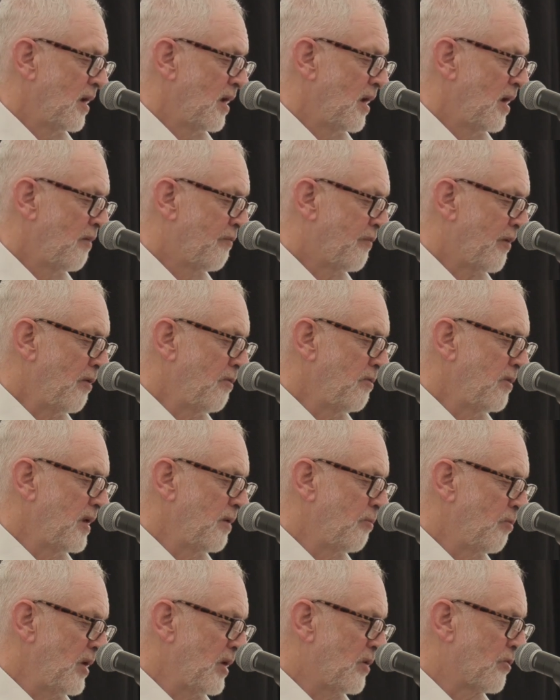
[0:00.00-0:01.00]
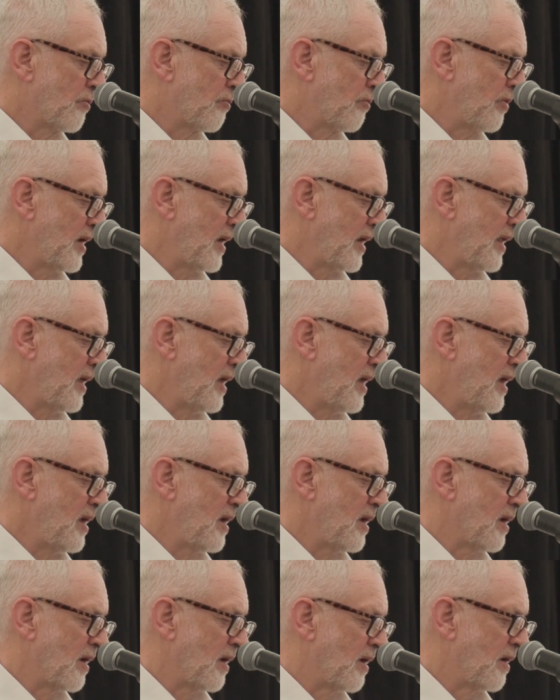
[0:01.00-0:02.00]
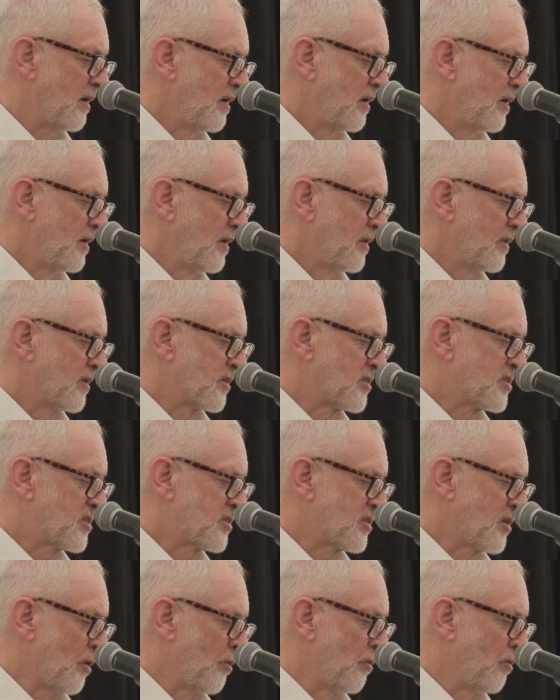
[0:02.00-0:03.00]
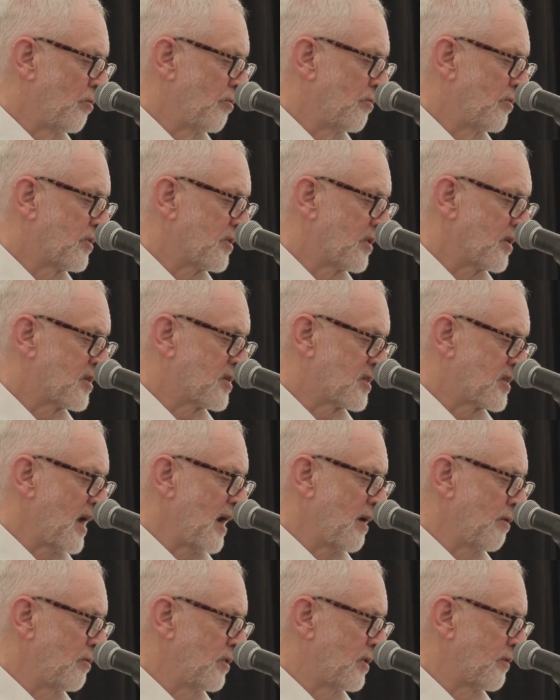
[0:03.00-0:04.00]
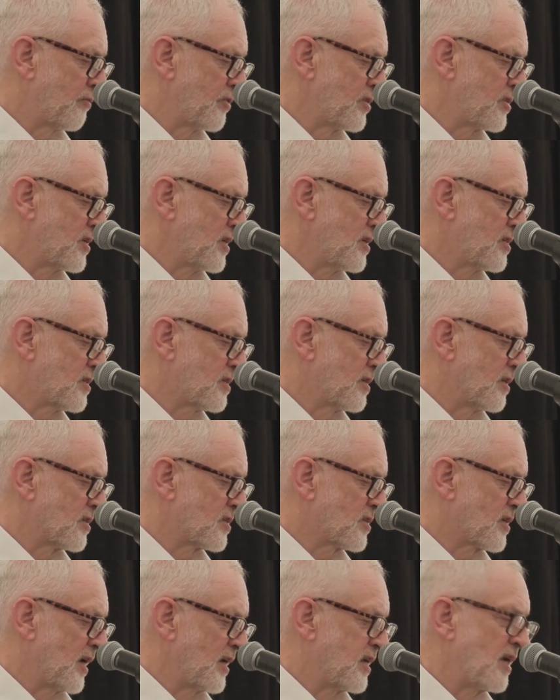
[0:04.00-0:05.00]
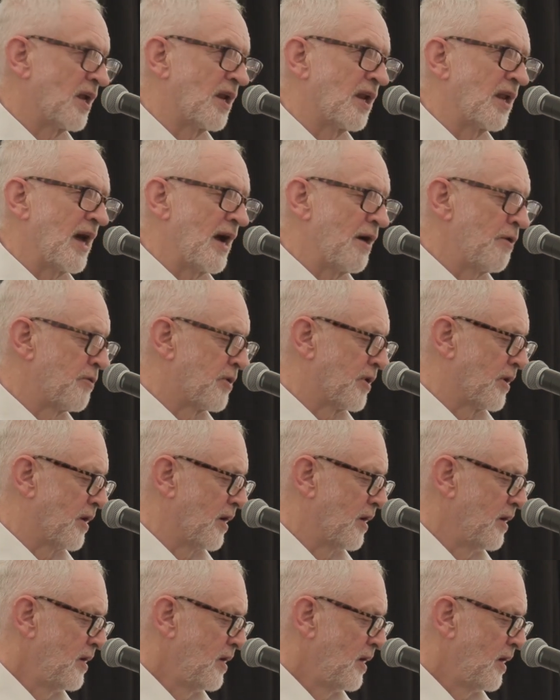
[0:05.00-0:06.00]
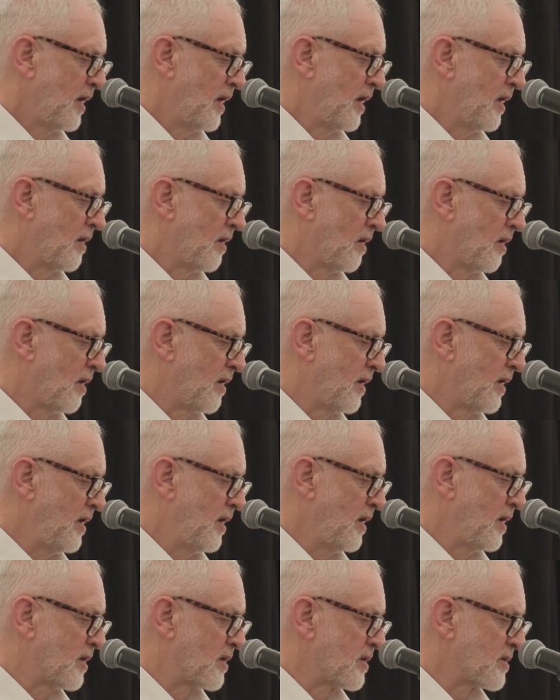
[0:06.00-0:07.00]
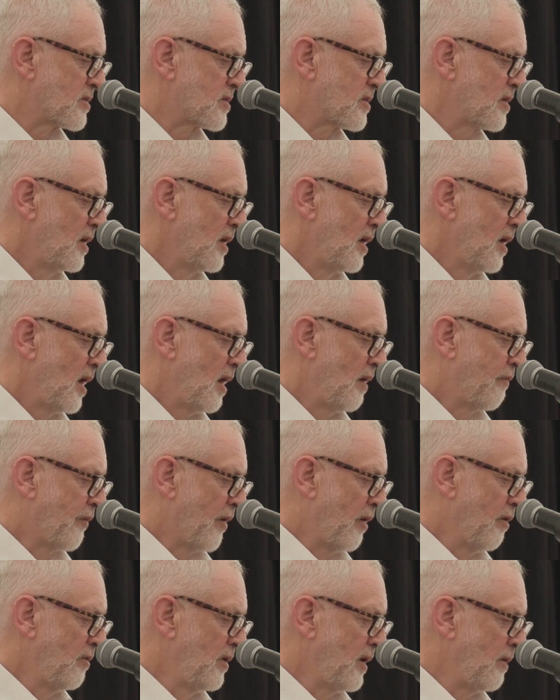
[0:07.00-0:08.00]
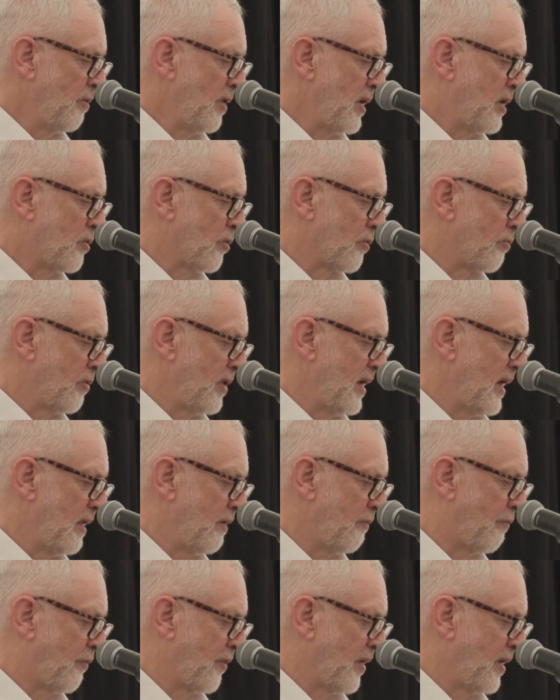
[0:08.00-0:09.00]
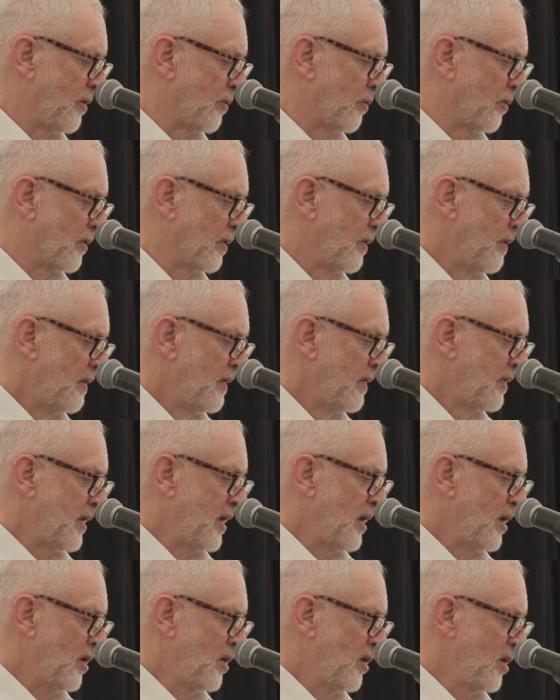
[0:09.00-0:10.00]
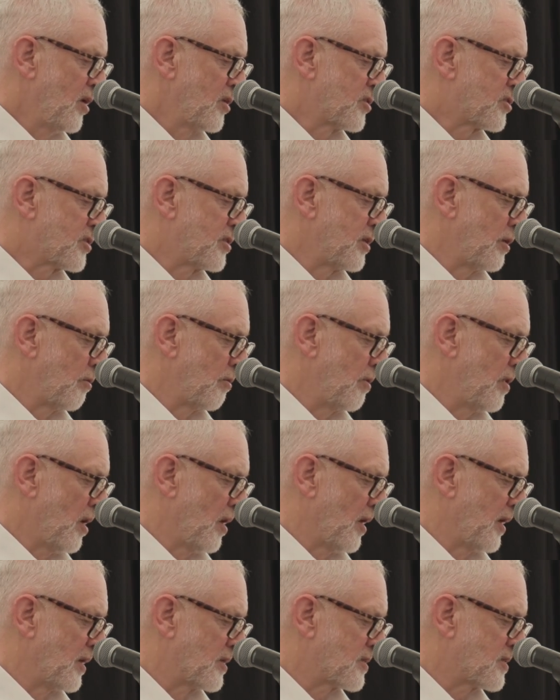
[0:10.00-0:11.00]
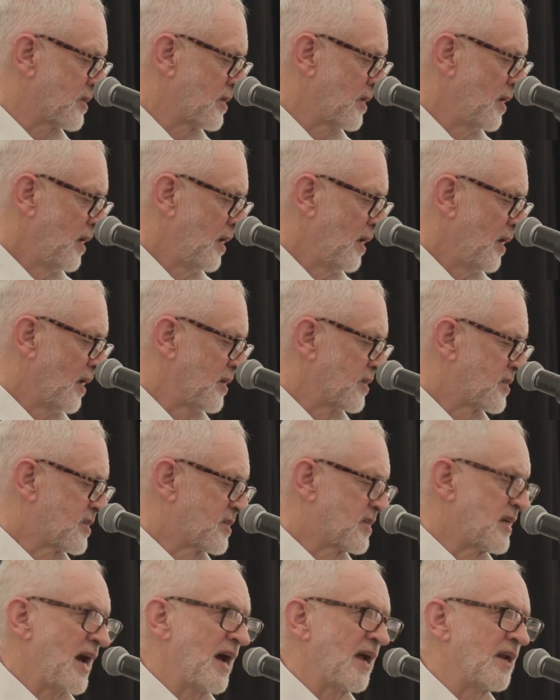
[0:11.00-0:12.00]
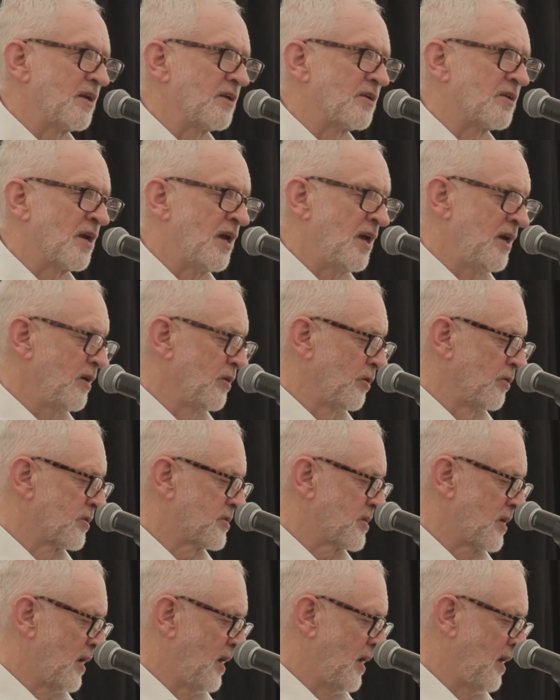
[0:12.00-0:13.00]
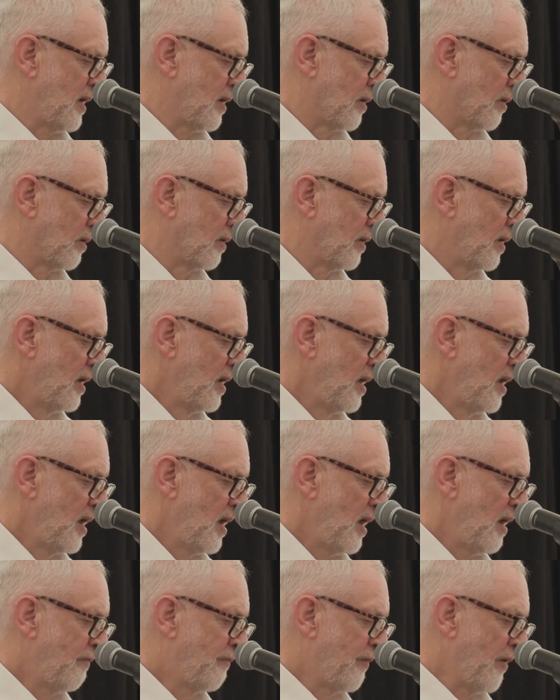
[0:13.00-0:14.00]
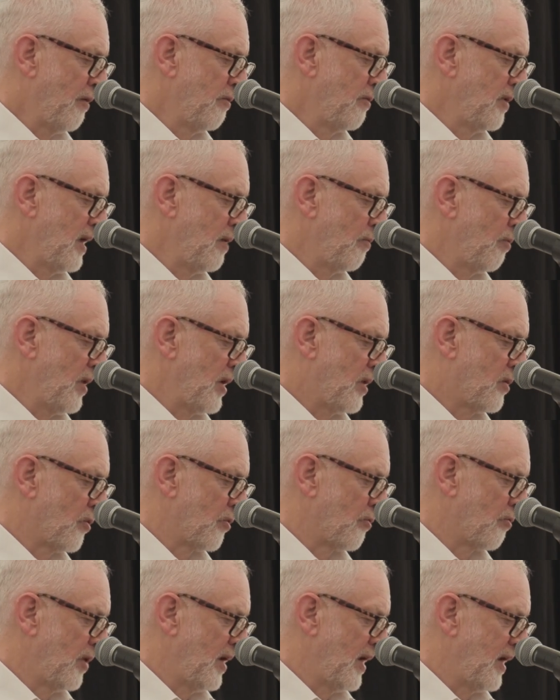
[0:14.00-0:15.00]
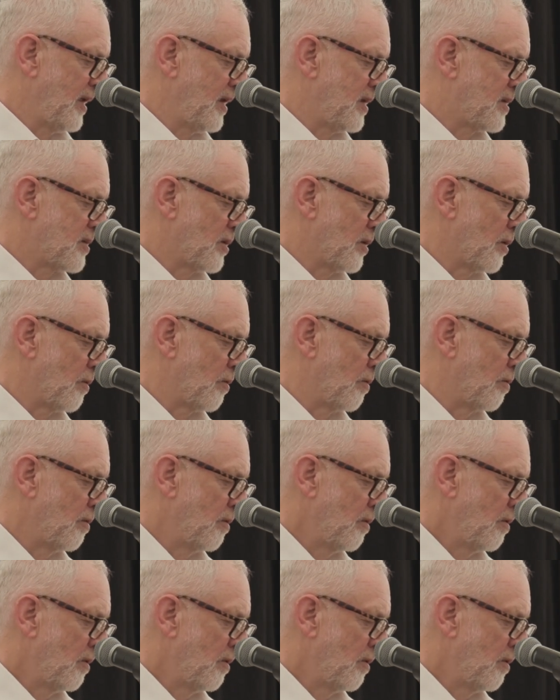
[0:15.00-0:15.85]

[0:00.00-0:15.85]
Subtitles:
If only we could really hear the sound of resistance getting louder in our ears. If only we could really feel the urge to unite and stand heel to heel. If only we could really do.